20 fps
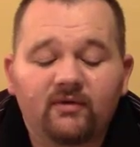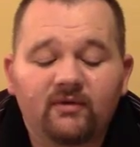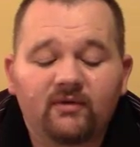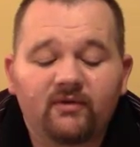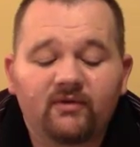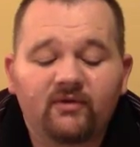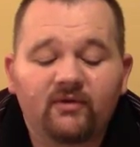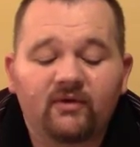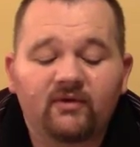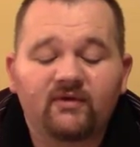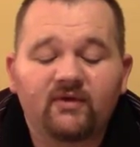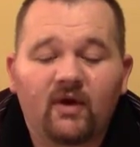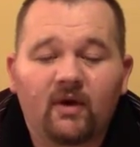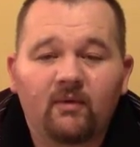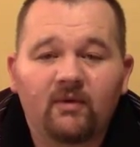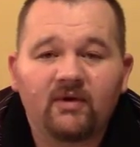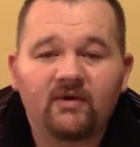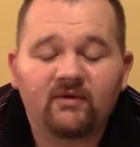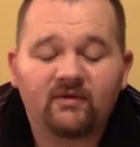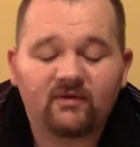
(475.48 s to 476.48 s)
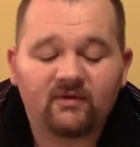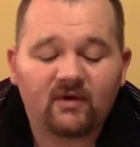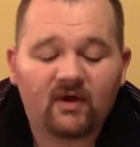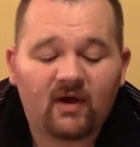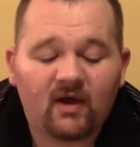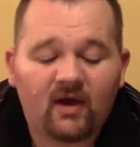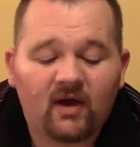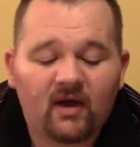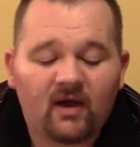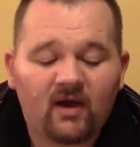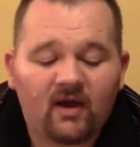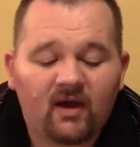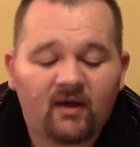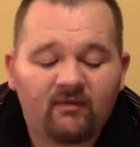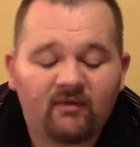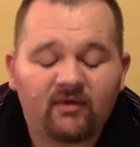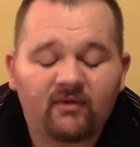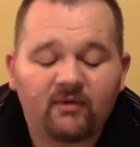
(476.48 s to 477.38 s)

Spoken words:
So it's always of a